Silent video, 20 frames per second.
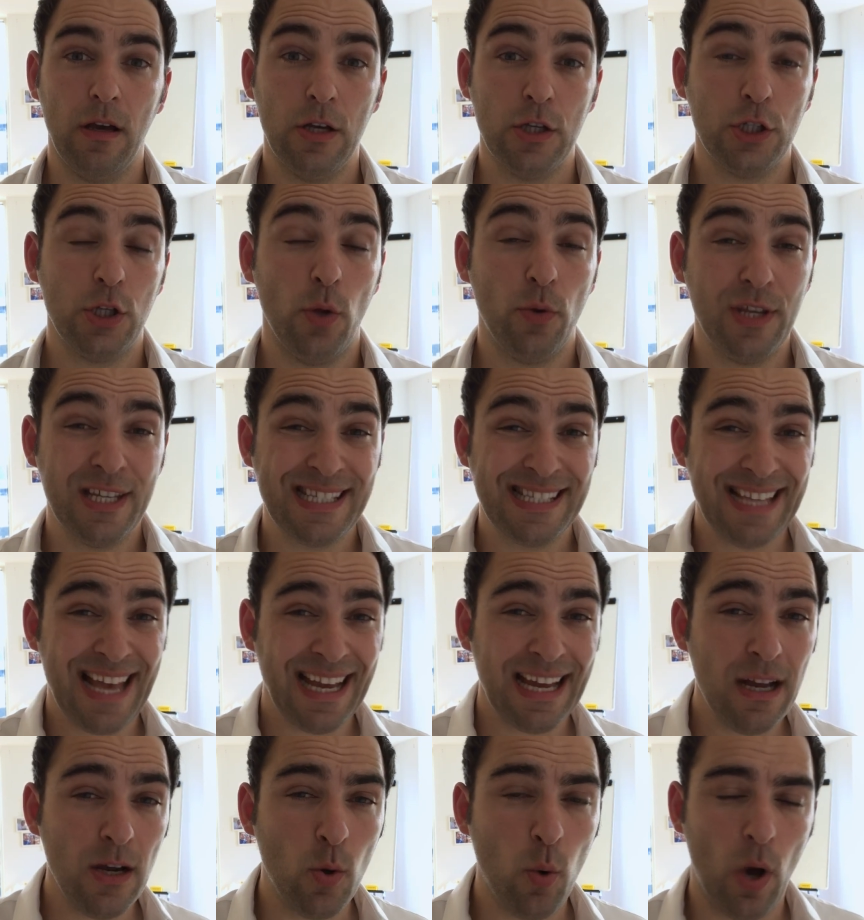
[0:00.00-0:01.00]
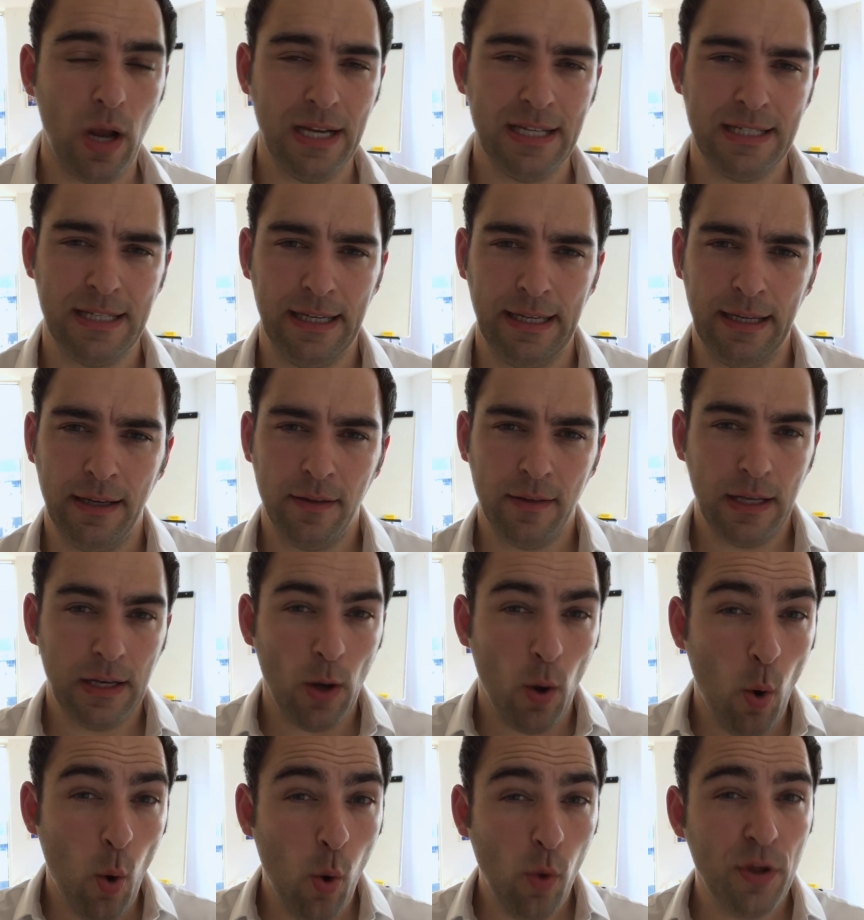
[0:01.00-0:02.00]
So the second quality that
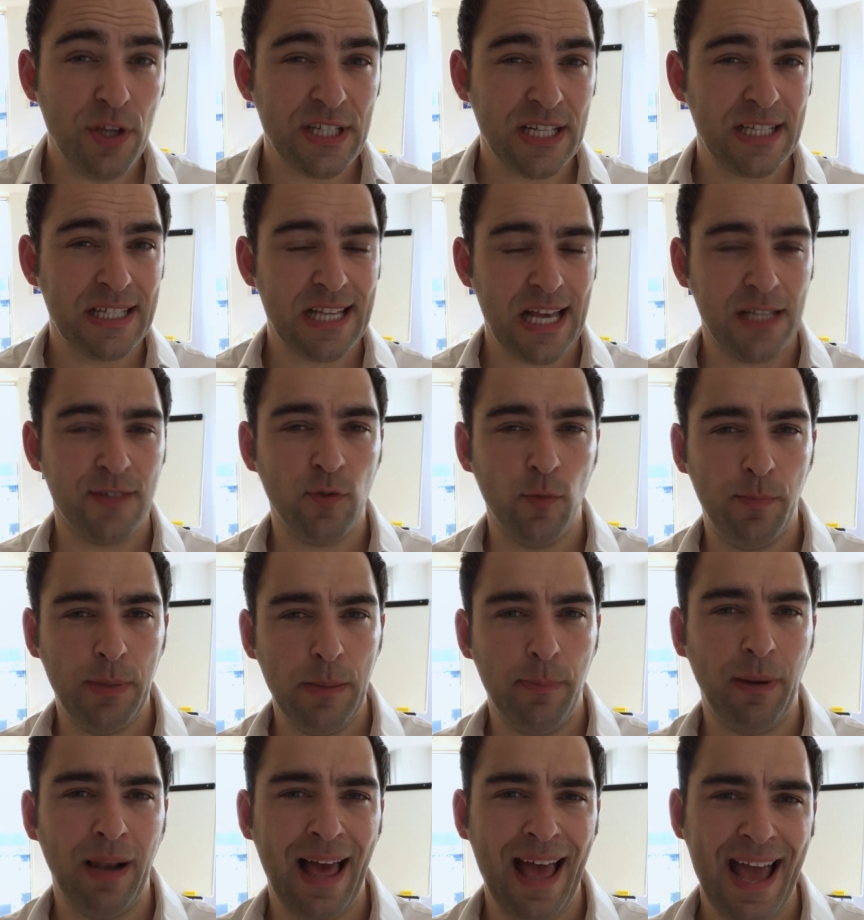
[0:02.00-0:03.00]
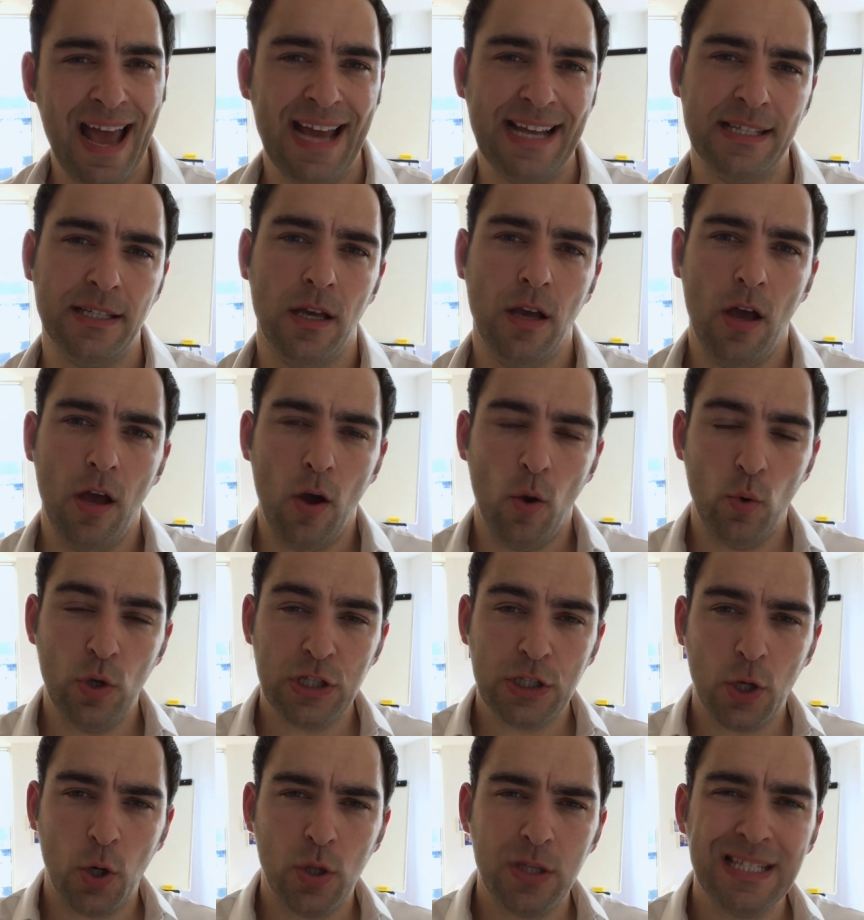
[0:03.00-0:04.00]
all the successful people had
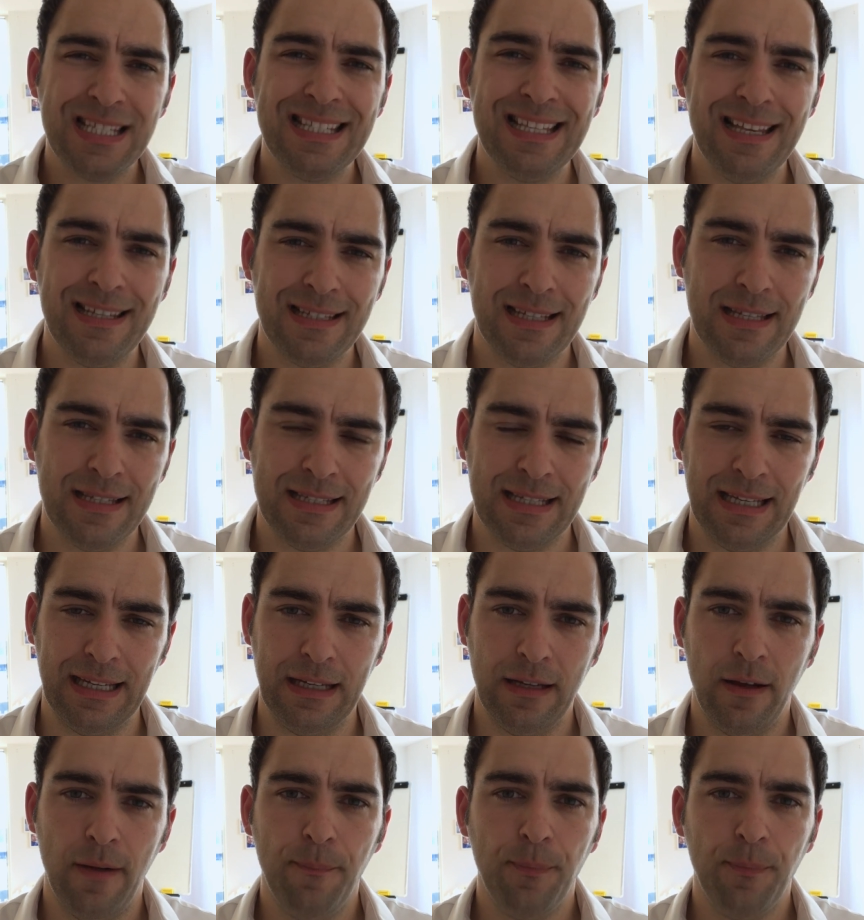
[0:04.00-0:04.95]
was consistency.